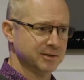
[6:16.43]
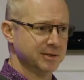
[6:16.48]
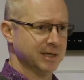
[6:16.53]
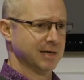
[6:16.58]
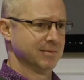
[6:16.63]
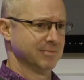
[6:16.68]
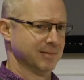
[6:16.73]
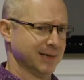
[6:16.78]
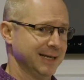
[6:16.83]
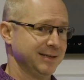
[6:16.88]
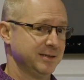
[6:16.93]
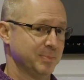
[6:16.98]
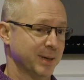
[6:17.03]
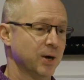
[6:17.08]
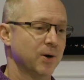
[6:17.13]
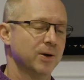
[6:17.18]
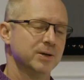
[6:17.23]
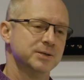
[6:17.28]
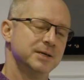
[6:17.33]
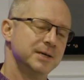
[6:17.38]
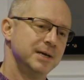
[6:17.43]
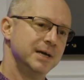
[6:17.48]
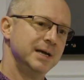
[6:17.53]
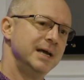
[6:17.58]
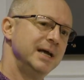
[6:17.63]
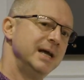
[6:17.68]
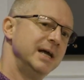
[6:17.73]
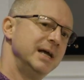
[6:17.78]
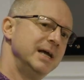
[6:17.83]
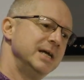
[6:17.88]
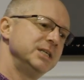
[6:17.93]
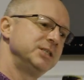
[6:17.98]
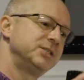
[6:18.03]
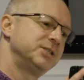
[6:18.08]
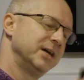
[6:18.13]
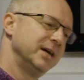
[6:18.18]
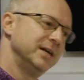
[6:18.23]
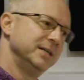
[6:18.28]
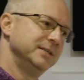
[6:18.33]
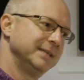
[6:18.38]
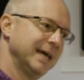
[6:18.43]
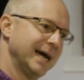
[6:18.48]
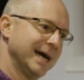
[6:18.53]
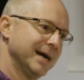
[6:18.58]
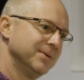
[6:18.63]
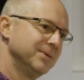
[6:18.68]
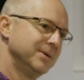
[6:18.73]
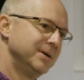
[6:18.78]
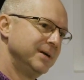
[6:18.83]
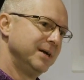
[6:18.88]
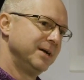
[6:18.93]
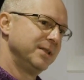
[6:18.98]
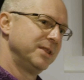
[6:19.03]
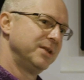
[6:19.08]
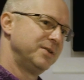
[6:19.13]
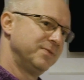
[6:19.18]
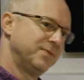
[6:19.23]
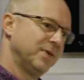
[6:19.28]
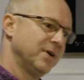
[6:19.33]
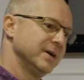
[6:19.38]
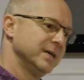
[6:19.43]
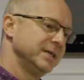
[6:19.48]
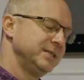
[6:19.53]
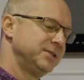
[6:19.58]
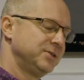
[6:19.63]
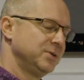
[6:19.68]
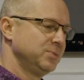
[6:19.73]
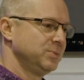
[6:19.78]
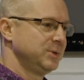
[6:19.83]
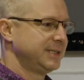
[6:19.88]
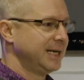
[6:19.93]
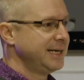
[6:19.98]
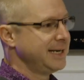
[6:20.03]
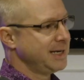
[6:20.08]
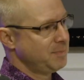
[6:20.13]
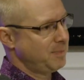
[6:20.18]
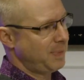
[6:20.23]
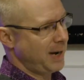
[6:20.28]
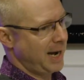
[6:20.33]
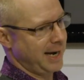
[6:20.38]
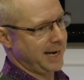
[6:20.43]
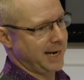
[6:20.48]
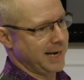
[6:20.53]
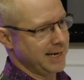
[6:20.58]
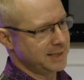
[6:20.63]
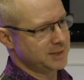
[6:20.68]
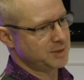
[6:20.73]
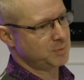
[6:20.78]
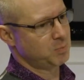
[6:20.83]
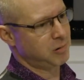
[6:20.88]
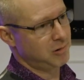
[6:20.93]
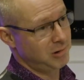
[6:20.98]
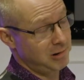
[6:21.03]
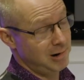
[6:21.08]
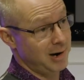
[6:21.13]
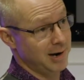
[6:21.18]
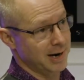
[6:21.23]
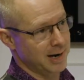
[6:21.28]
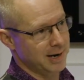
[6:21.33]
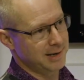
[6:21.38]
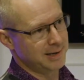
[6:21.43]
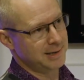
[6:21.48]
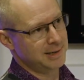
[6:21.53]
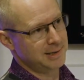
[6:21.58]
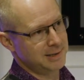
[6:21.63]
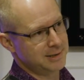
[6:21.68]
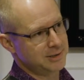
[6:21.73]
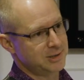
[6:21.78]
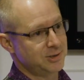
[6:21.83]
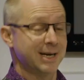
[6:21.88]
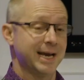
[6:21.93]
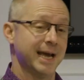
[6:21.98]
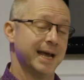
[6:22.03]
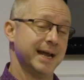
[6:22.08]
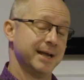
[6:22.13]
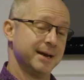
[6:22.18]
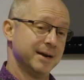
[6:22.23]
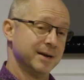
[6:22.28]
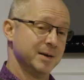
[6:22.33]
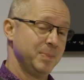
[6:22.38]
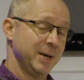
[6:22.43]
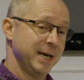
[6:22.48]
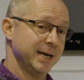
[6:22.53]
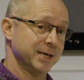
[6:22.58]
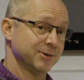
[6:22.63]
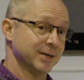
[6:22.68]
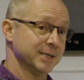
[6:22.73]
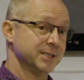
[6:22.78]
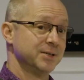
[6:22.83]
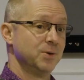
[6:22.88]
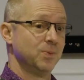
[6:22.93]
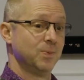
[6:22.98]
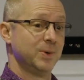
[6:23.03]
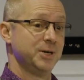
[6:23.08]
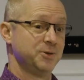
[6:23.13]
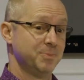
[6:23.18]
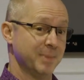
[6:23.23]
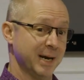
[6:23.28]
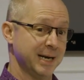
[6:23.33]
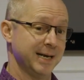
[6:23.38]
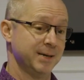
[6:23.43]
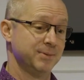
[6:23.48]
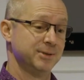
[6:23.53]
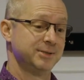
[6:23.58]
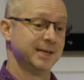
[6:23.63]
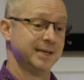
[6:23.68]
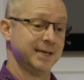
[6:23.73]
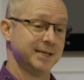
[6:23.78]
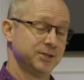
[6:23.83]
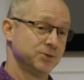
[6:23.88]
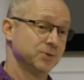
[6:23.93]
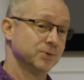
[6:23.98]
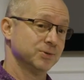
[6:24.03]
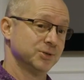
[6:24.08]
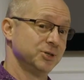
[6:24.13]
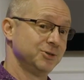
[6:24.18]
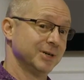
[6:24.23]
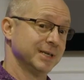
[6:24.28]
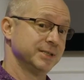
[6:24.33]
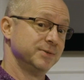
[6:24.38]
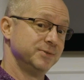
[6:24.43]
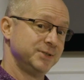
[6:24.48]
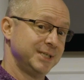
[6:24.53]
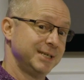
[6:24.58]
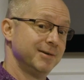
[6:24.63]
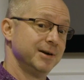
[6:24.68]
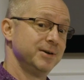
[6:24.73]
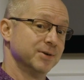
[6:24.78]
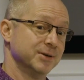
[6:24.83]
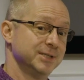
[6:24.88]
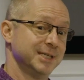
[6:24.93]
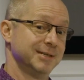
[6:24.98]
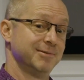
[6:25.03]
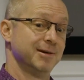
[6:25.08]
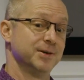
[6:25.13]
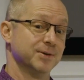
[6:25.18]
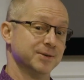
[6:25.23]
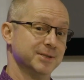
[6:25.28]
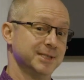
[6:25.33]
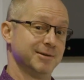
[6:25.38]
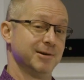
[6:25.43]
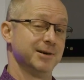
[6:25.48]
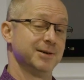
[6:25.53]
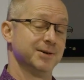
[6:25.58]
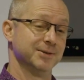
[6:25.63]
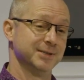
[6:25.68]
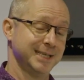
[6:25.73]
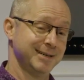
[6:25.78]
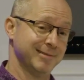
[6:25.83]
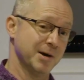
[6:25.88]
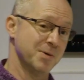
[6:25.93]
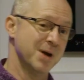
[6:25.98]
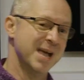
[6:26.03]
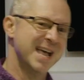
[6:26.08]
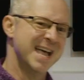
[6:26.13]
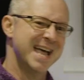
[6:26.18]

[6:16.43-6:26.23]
And you go, that's a bit odd. Turns out the device was sending packets prior to it getting an IP address, which meant it was sending a source address of 0.0.0.0.